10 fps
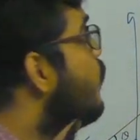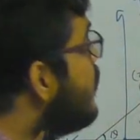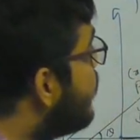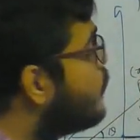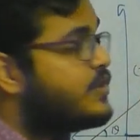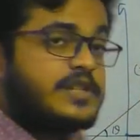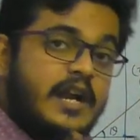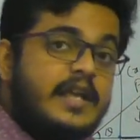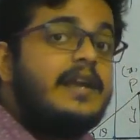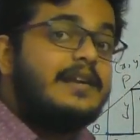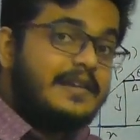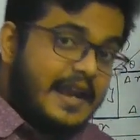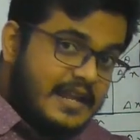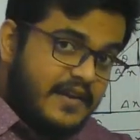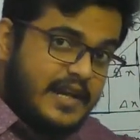we have to study
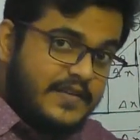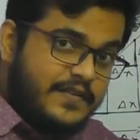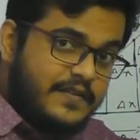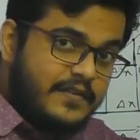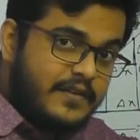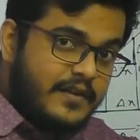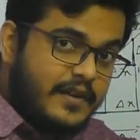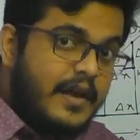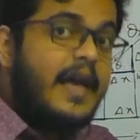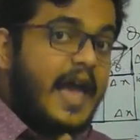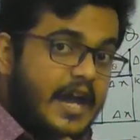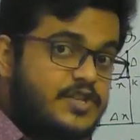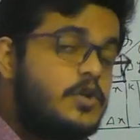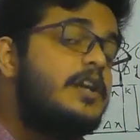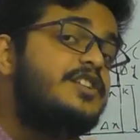derivative,
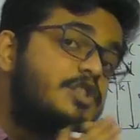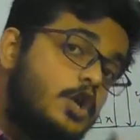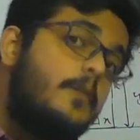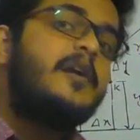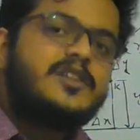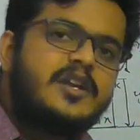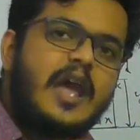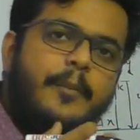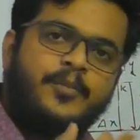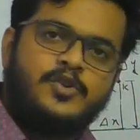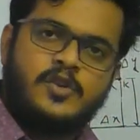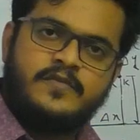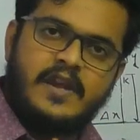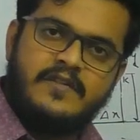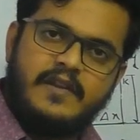actually geometric approach
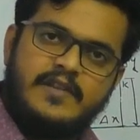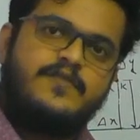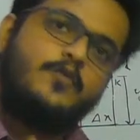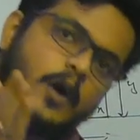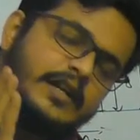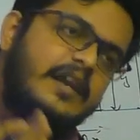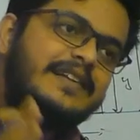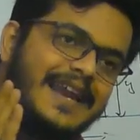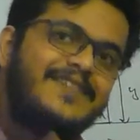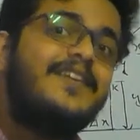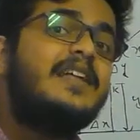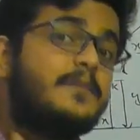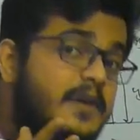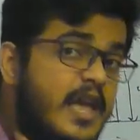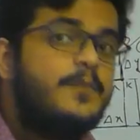of derivative. What
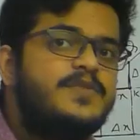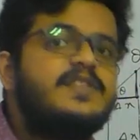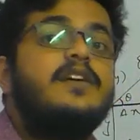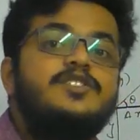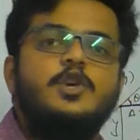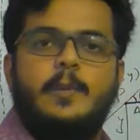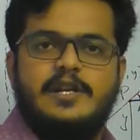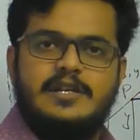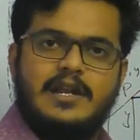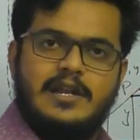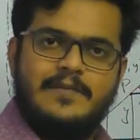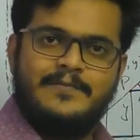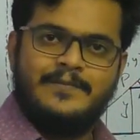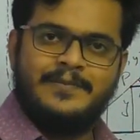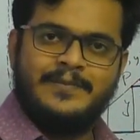derivative gives geometrically.
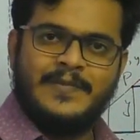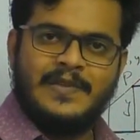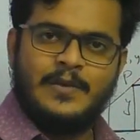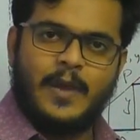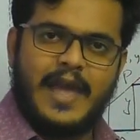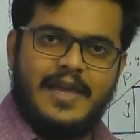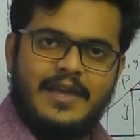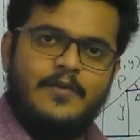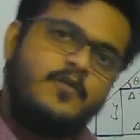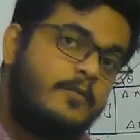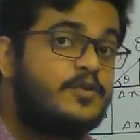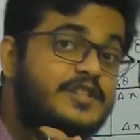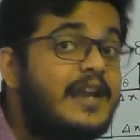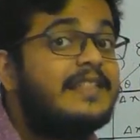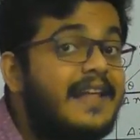Okay, we have to
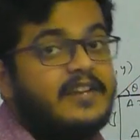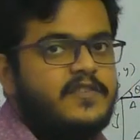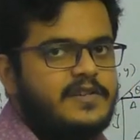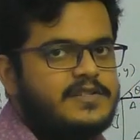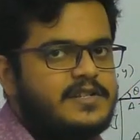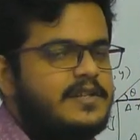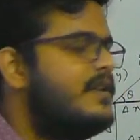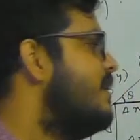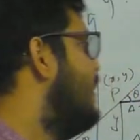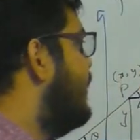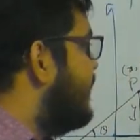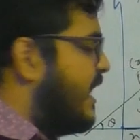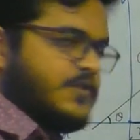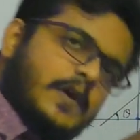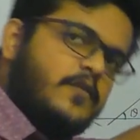study that first.
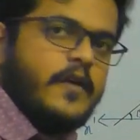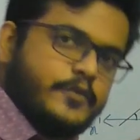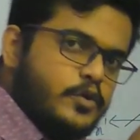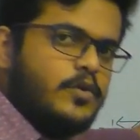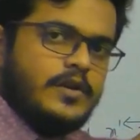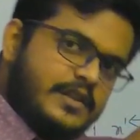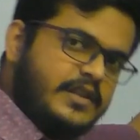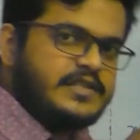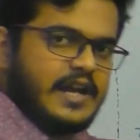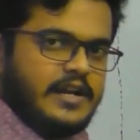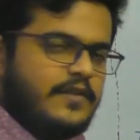That's why we have to do this kind